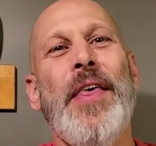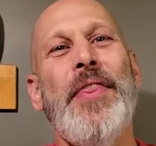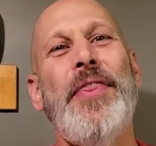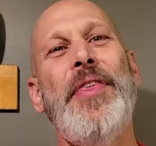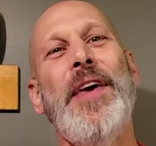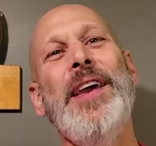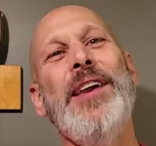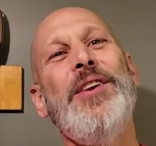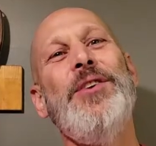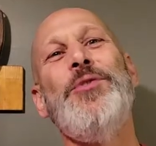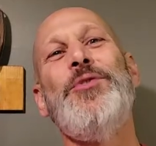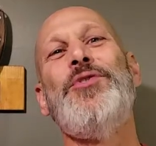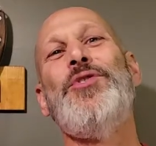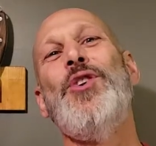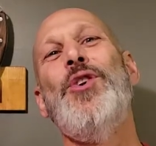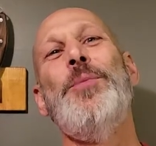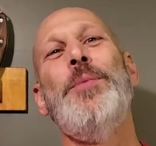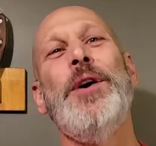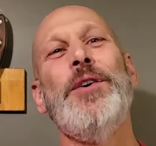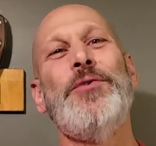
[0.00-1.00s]
Thank you
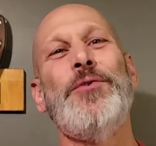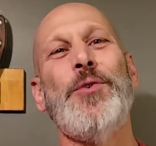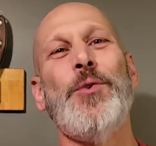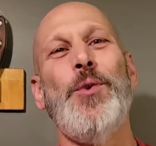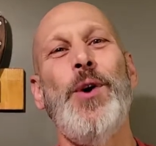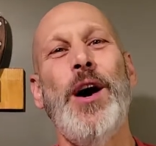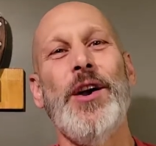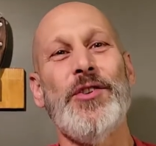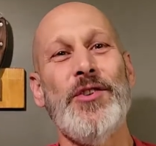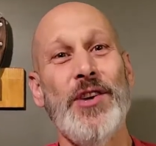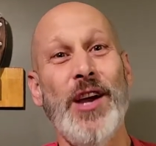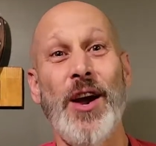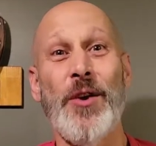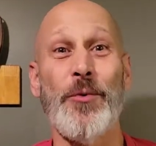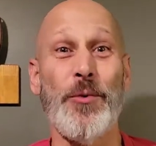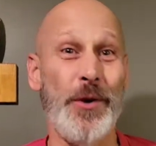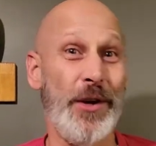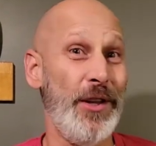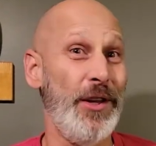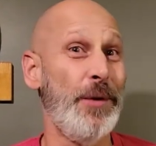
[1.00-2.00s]
so much for watching. I
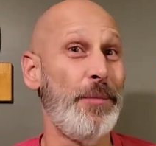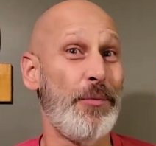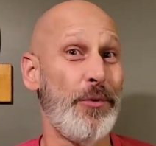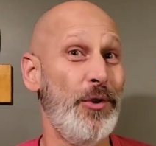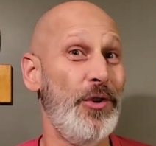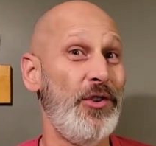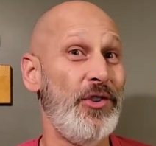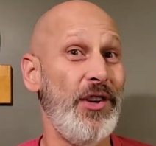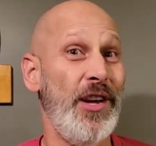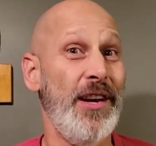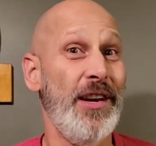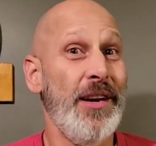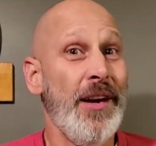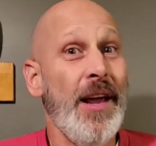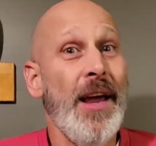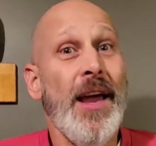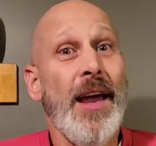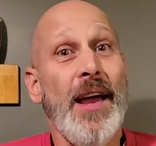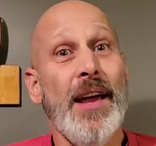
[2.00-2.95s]
really appreciate it.